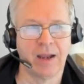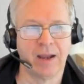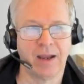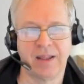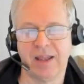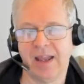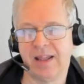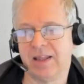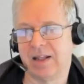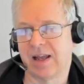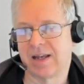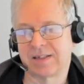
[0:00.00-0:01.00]
And
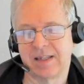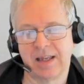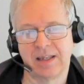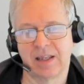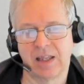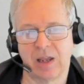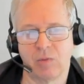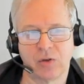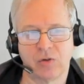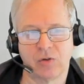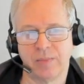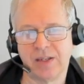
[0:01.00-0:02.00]
the last thing that I
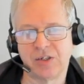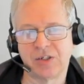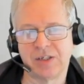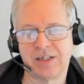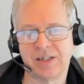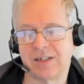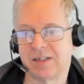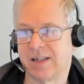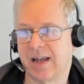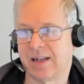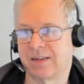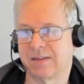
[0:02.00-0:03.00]
want to mention is
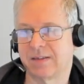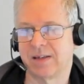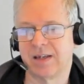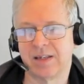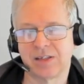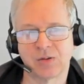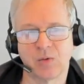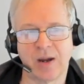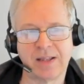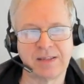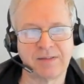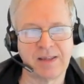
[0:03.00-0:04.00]
that it's
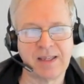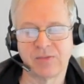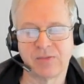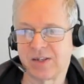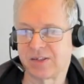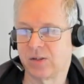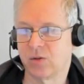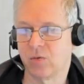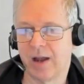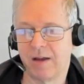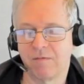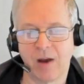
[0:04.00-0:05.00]
quite interesting to
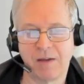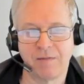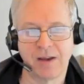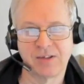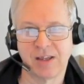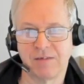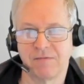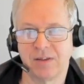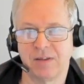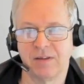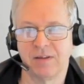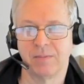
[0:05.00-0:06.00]
have Wi-Fi
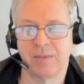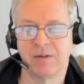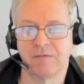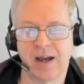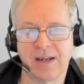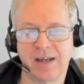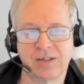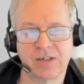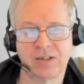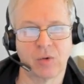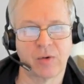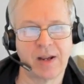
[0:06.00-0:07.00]
7
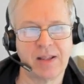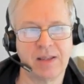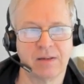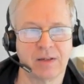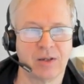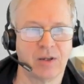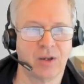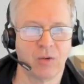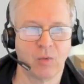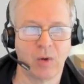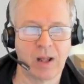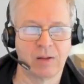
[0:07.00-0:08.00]
devices already,
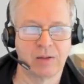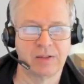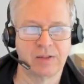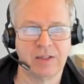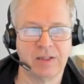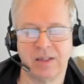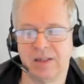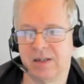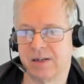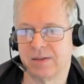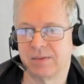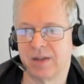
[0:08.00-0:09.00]
while
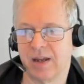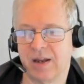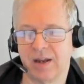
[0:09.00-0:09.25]
it